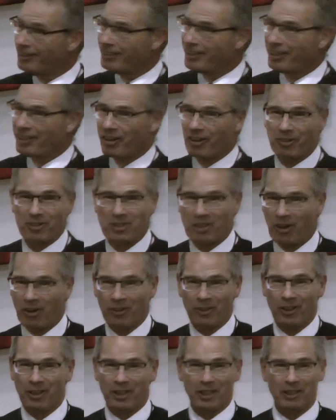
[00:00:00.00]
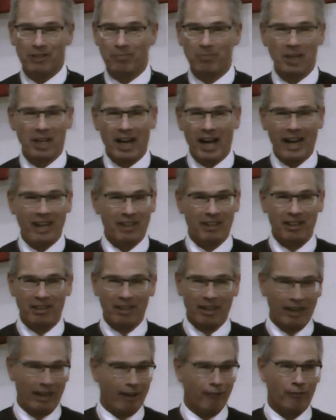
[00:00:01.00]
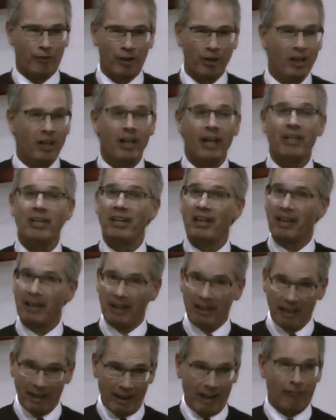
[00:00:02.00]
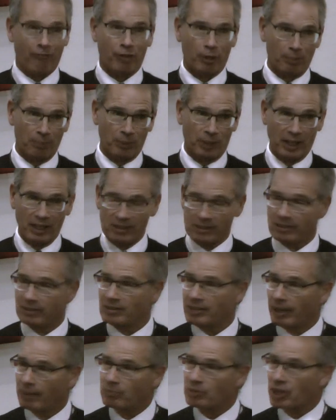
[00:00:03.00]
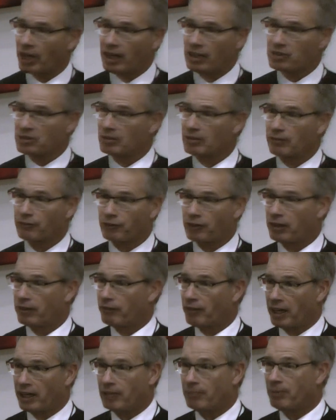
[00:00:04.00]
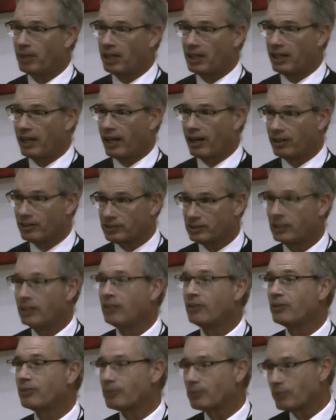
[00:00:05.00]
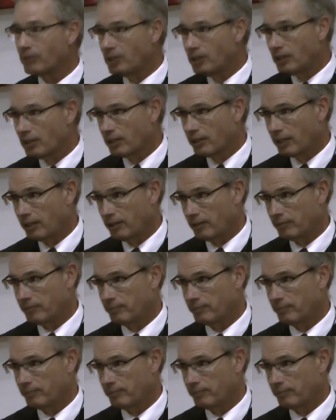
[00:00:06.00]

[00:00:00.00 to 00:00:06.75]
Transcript: You know, don't look at me. I never, never placed a temptation in front of anybody else. Really?